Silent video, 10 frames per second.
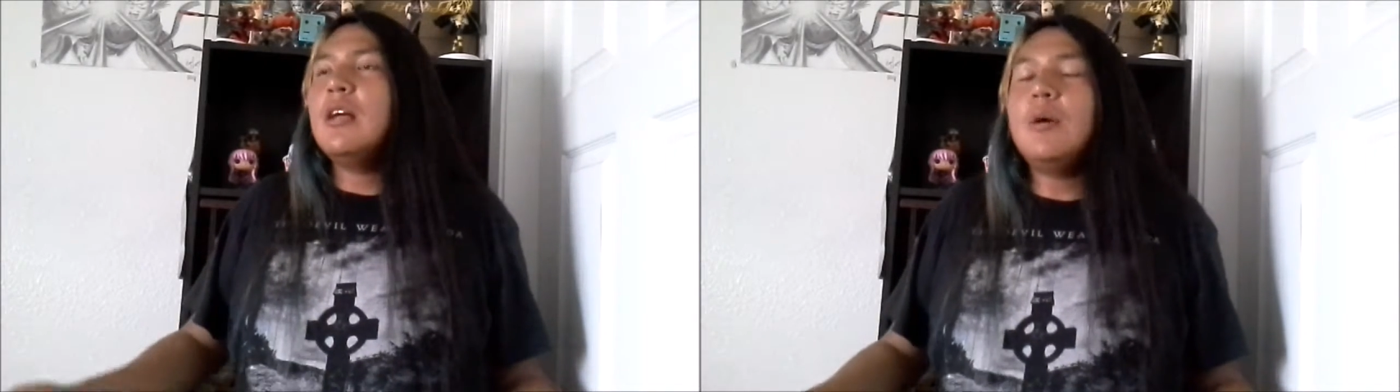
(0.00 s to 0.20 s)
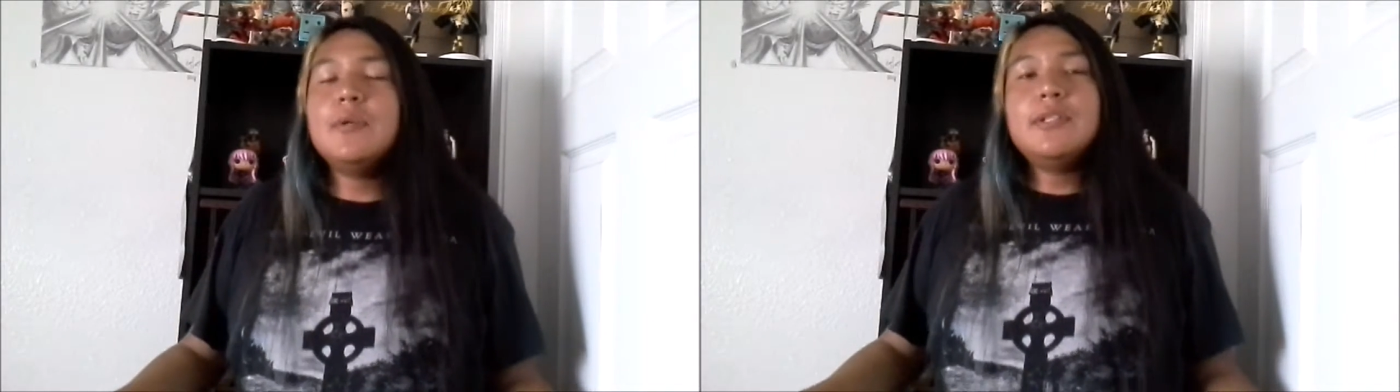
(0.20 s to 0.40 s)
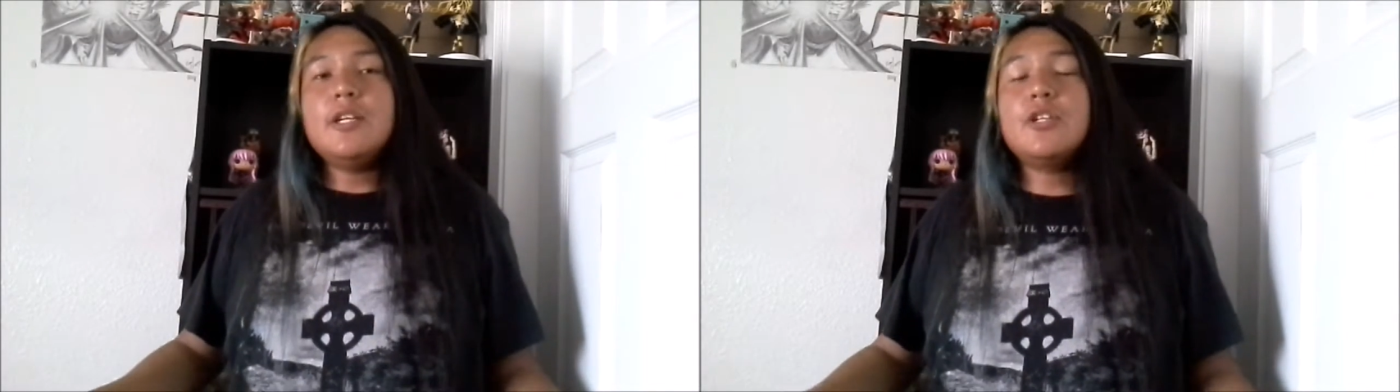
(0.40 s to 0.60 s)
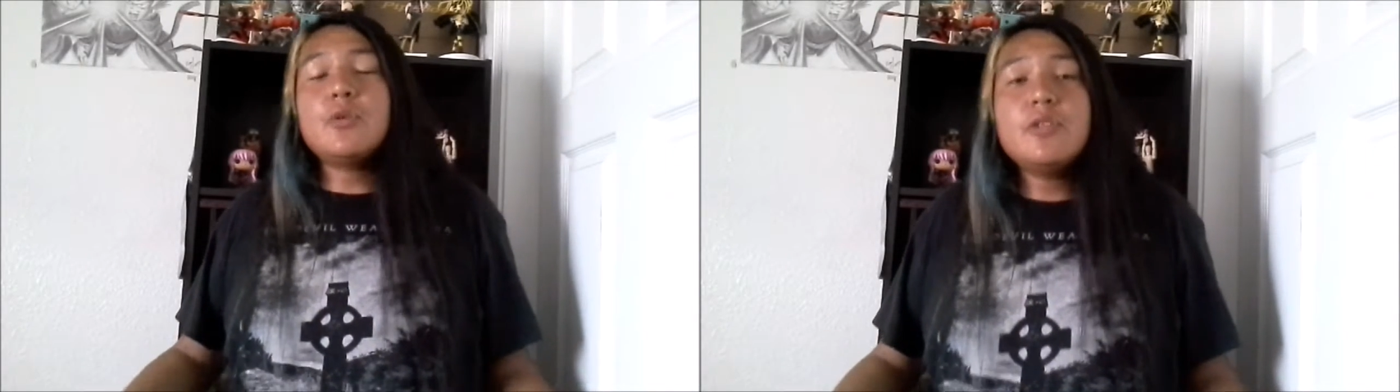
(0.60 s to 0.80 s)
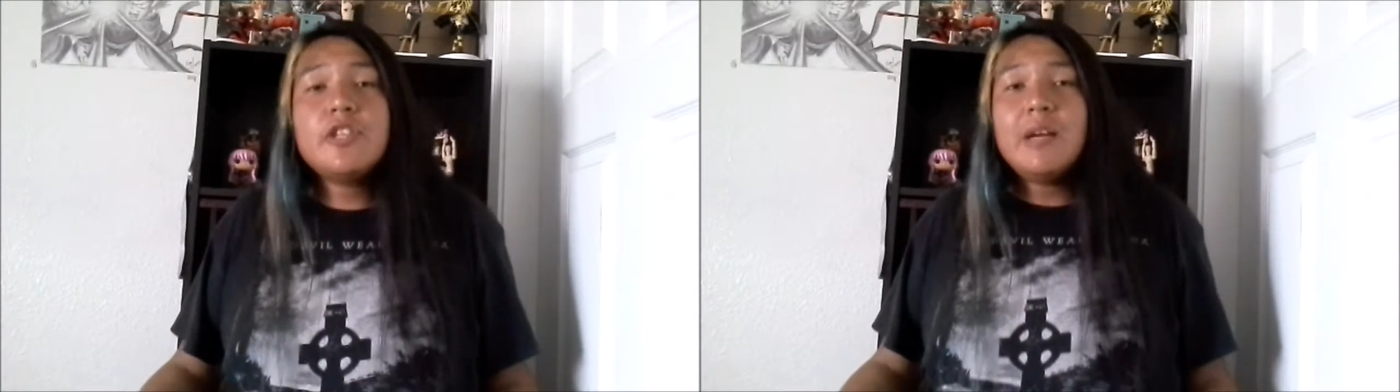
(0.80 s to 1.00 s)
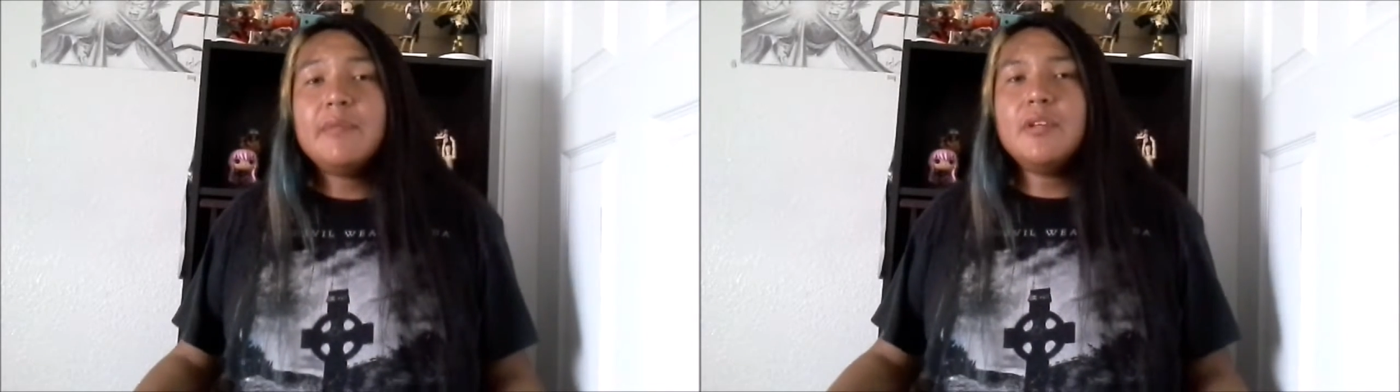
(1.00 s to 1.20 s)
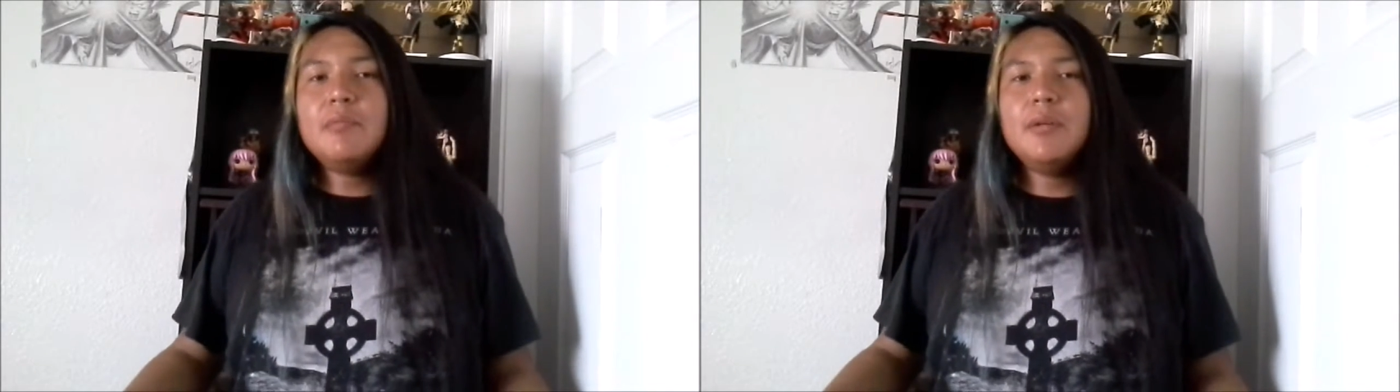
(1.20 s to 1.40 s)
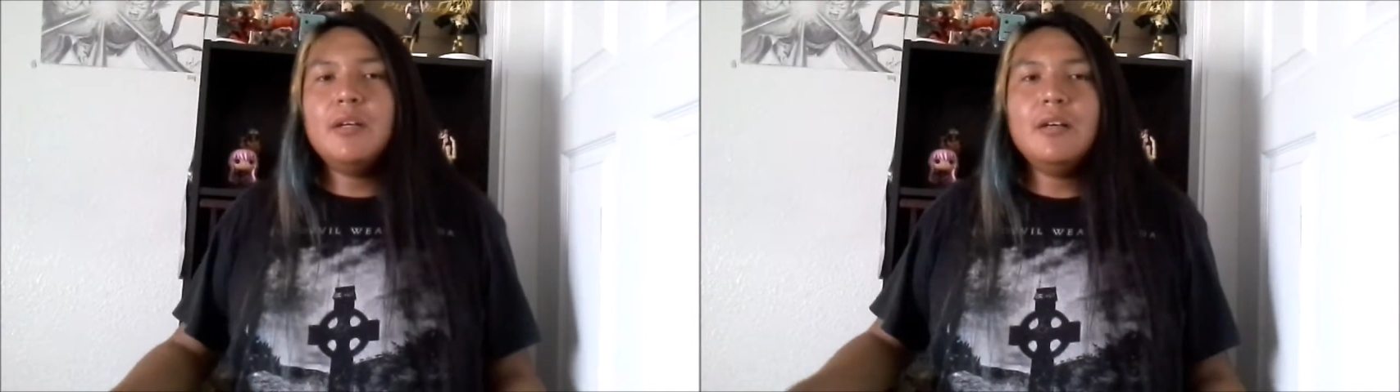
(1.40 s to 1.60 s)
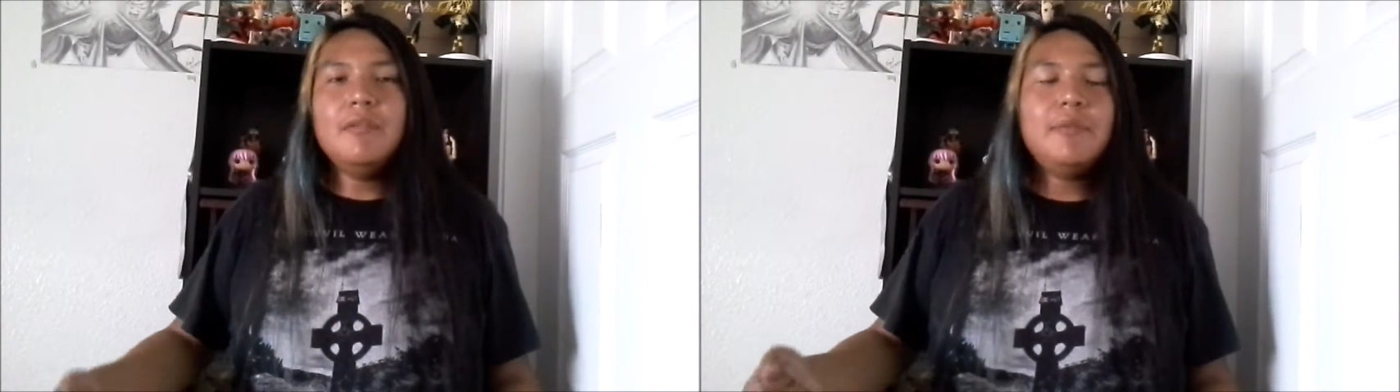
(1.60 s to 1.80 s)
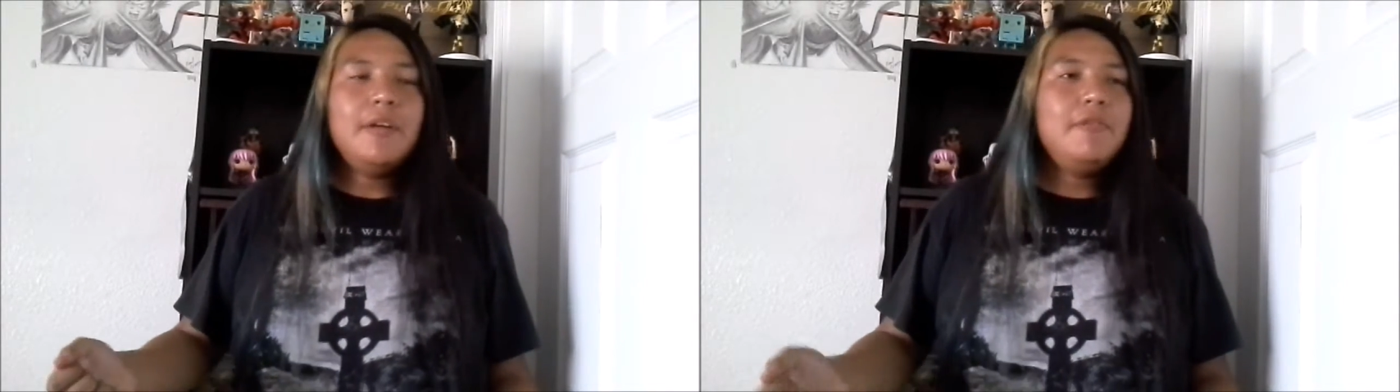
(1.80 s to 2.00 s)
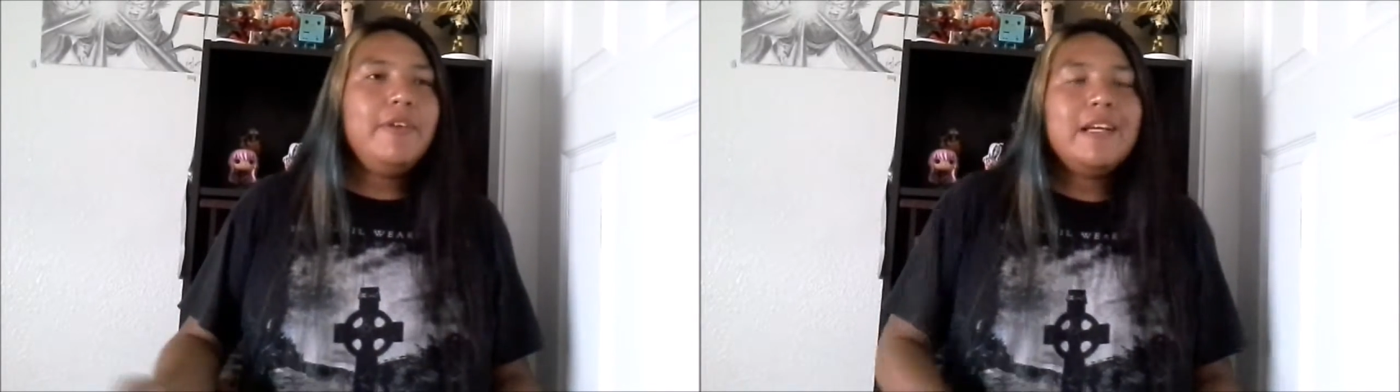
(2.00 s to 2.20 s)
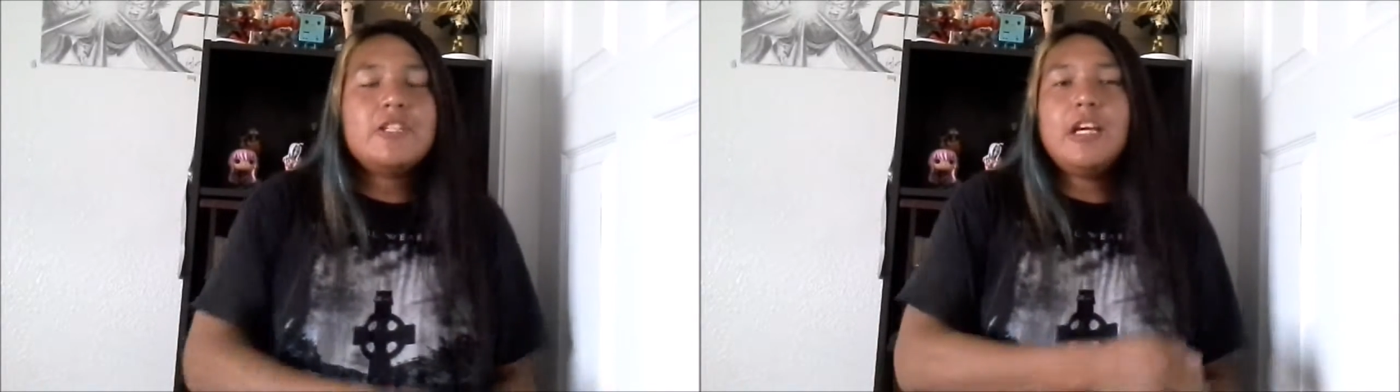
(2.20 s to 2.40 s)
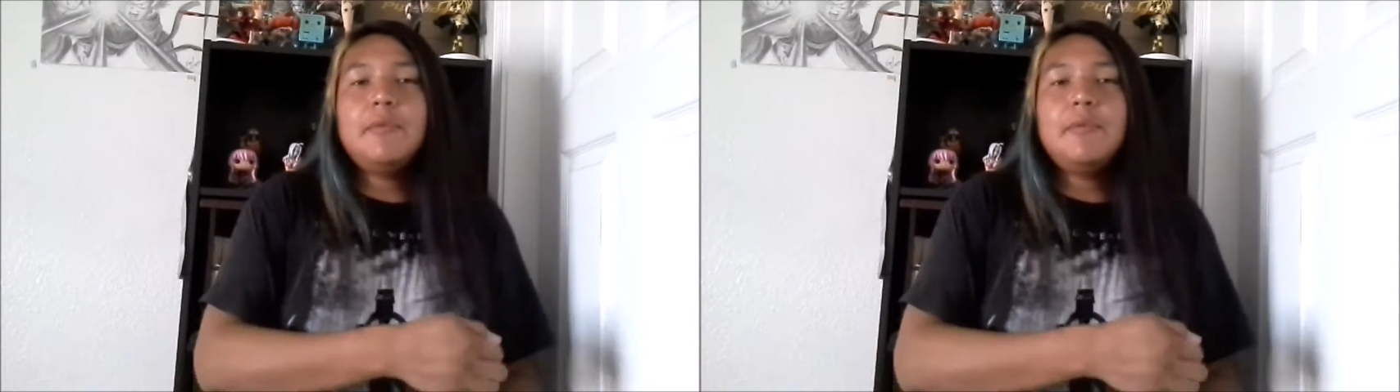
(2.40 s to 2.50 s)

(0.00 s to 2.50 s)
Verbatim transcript: I want to say a short chapter, but a very fast